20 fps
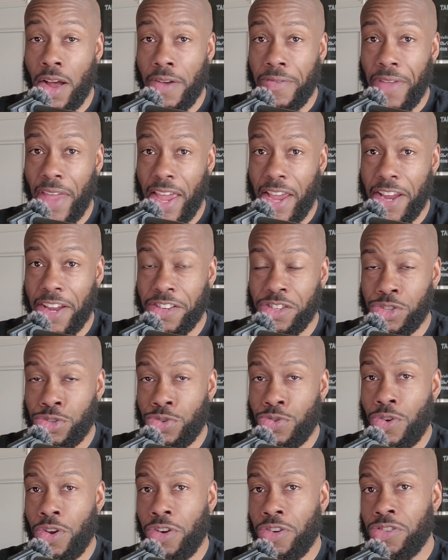of a
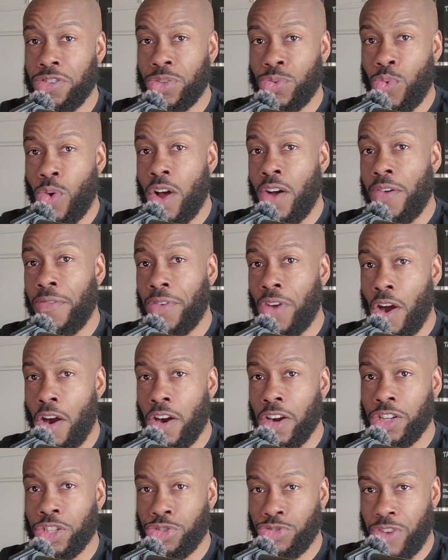212
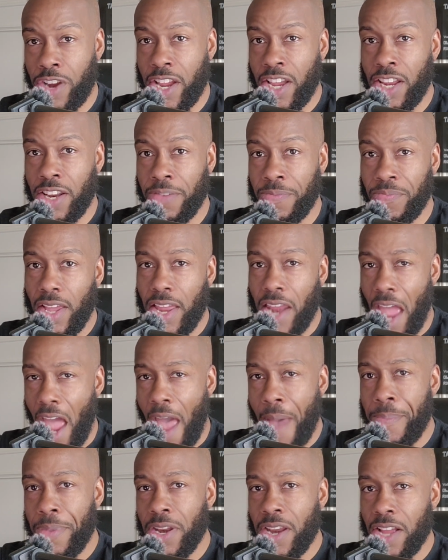car train, it
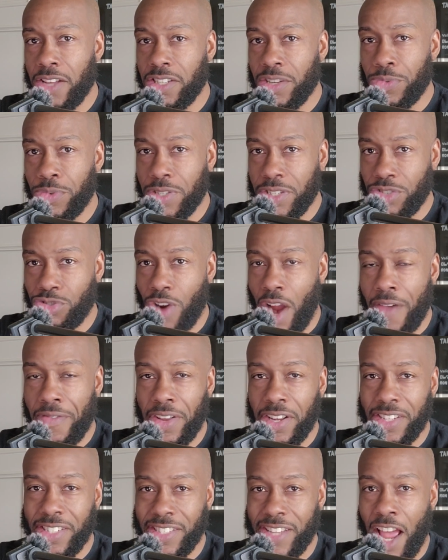happened as it was
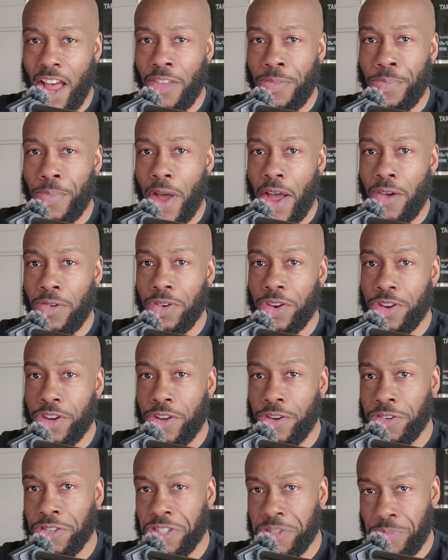traveling southbound
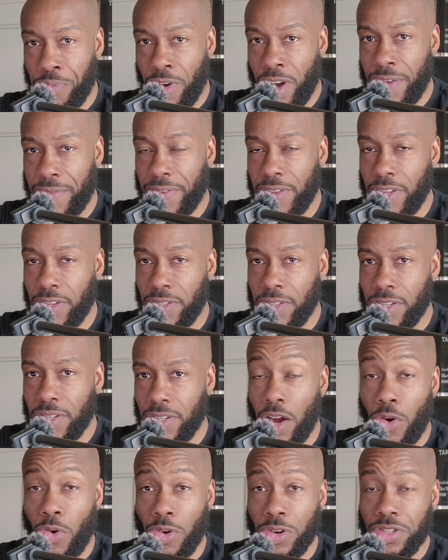near Springfield.
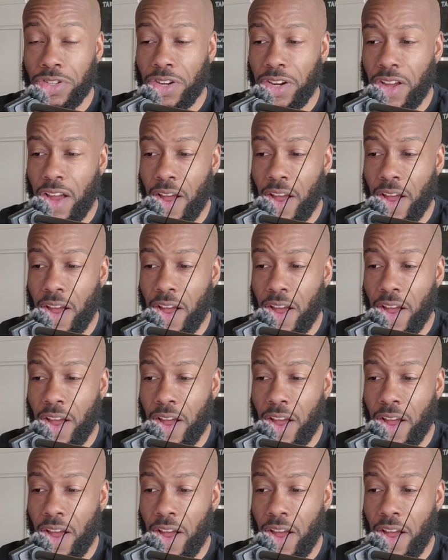According to the